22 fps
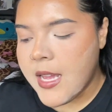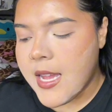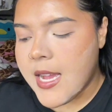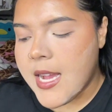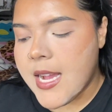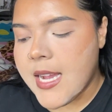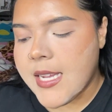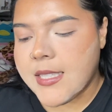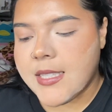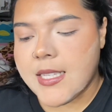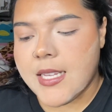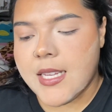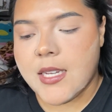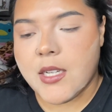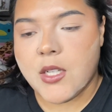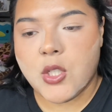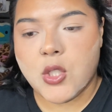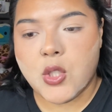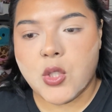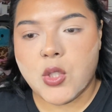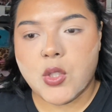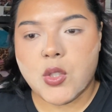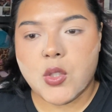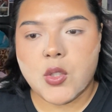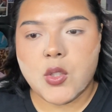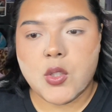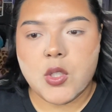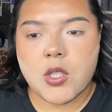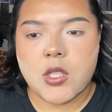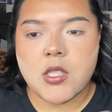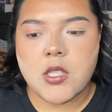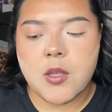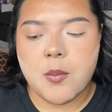I said,
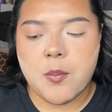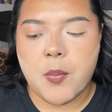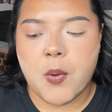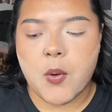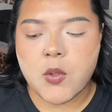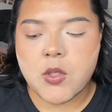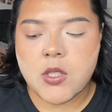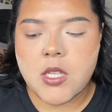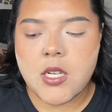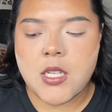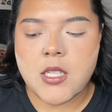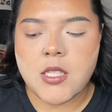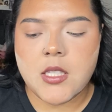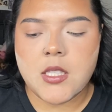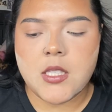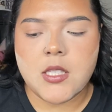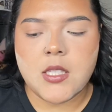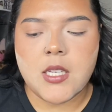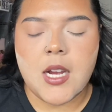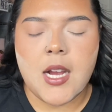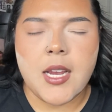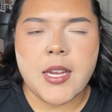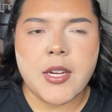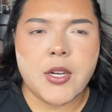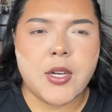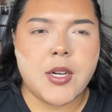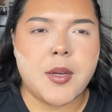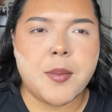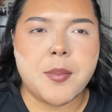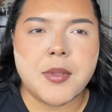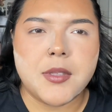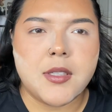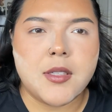because he posted his tire, I
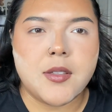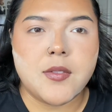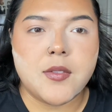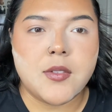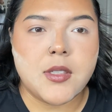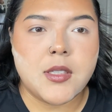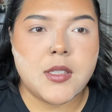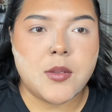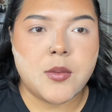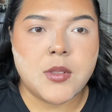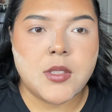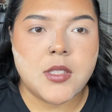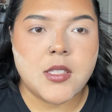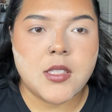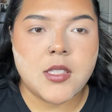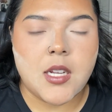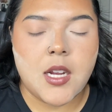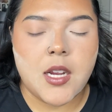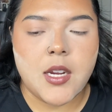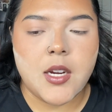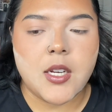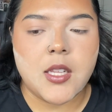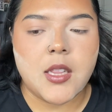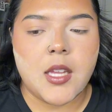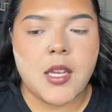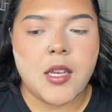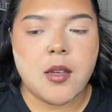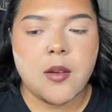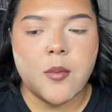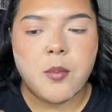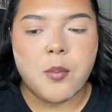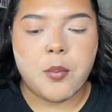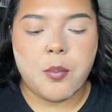believe it was his tire, like
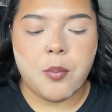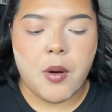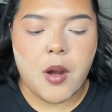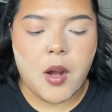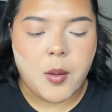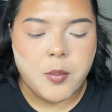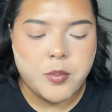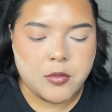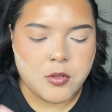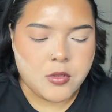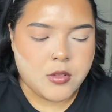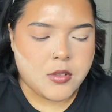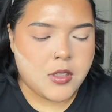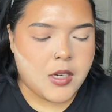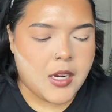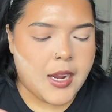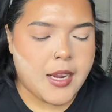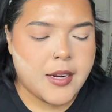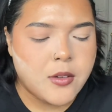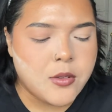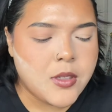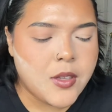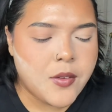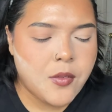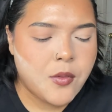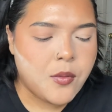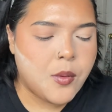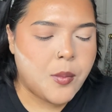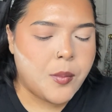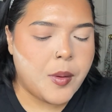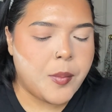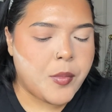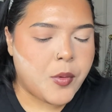popped, or I don't even
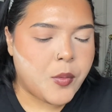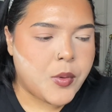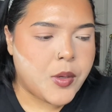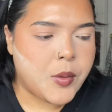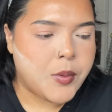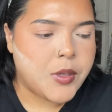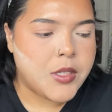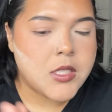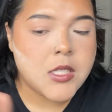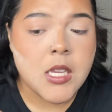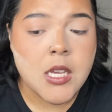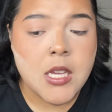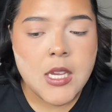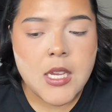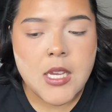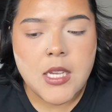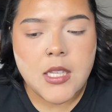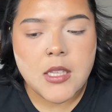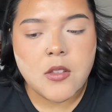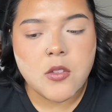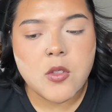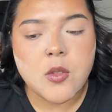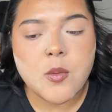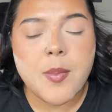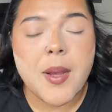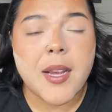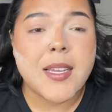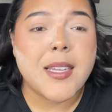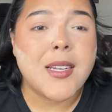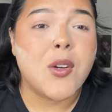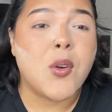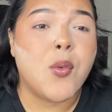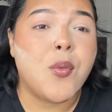remember what it was. This was back
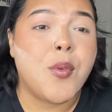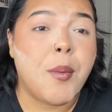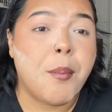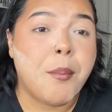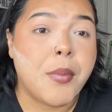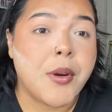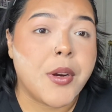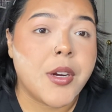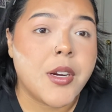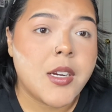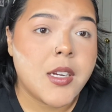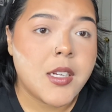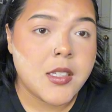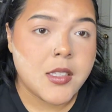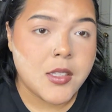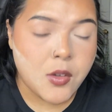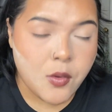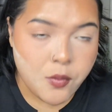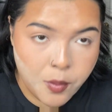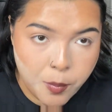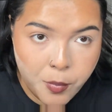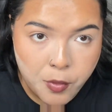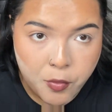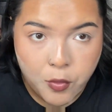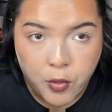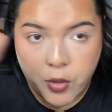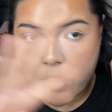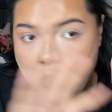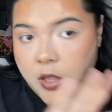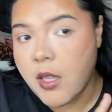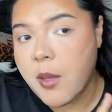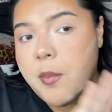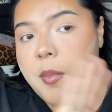in November
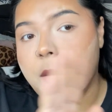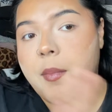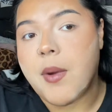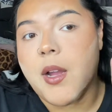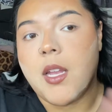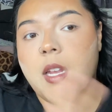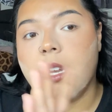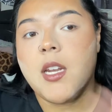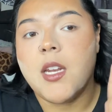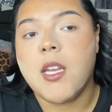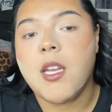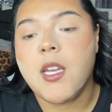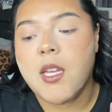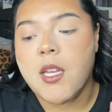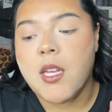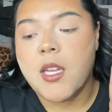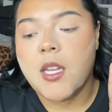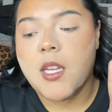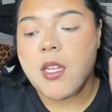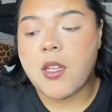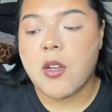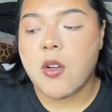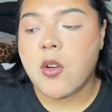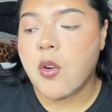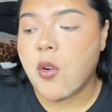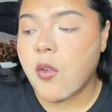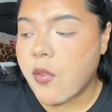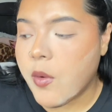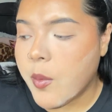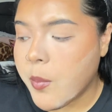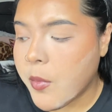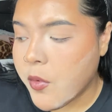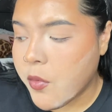4th, keep in mind.
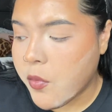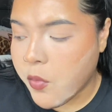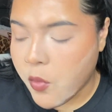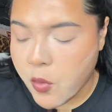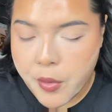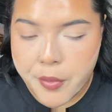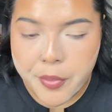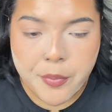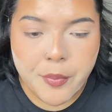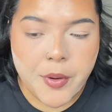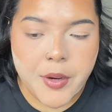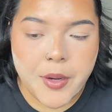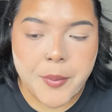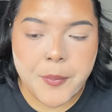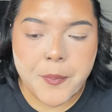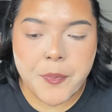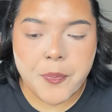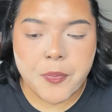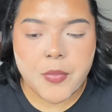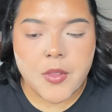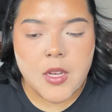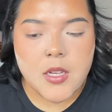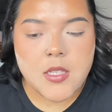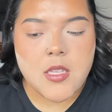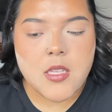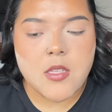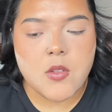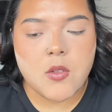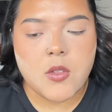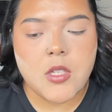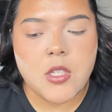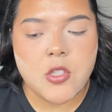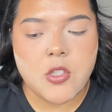November 4th, right? I said, so
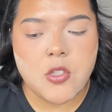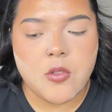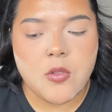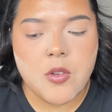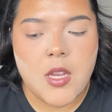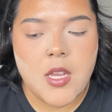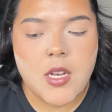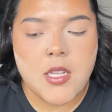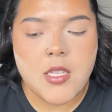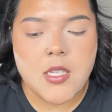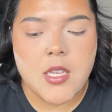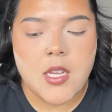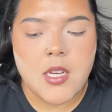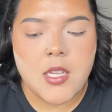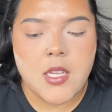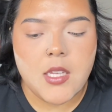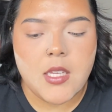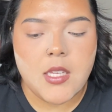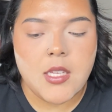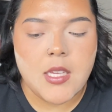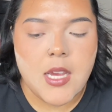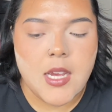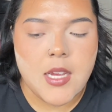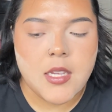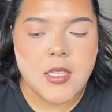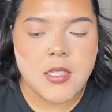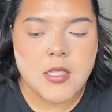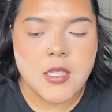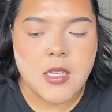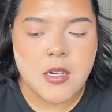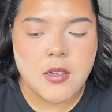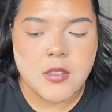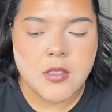did you? And he said, yes.
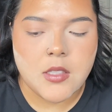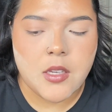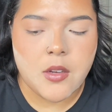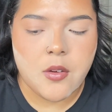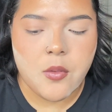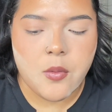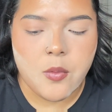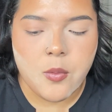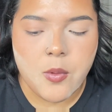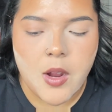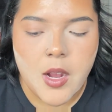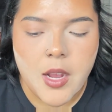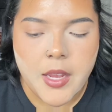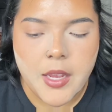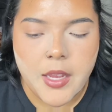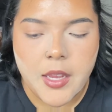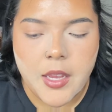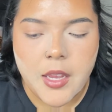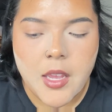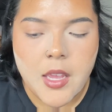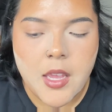And I was like, right.